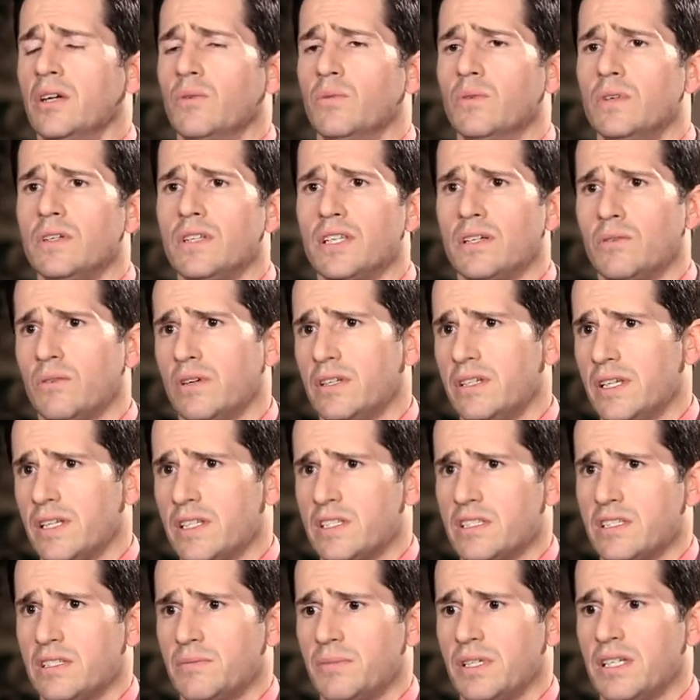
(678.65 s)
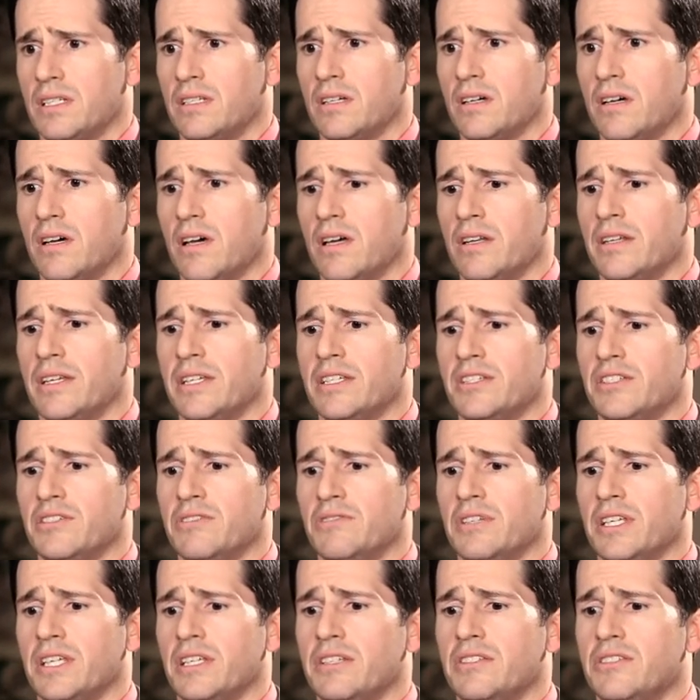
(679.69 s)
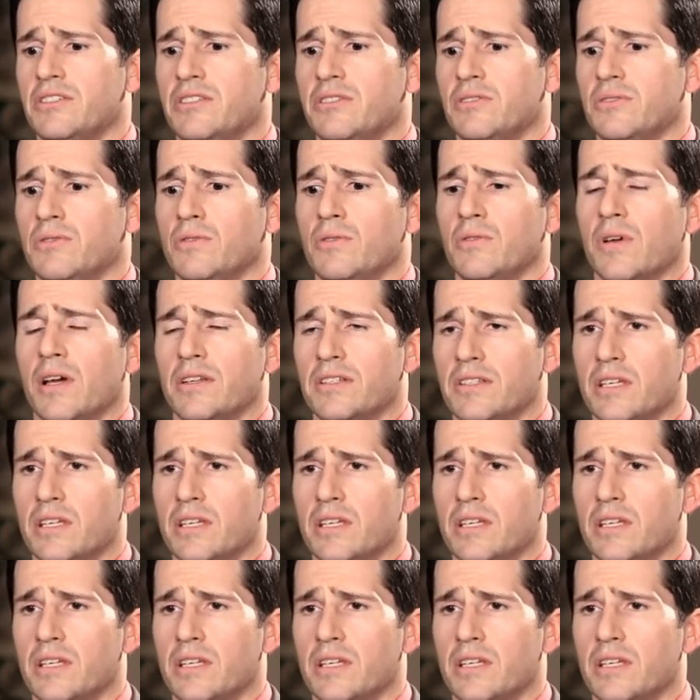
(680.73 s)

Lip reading: Really what needs to be done is you need to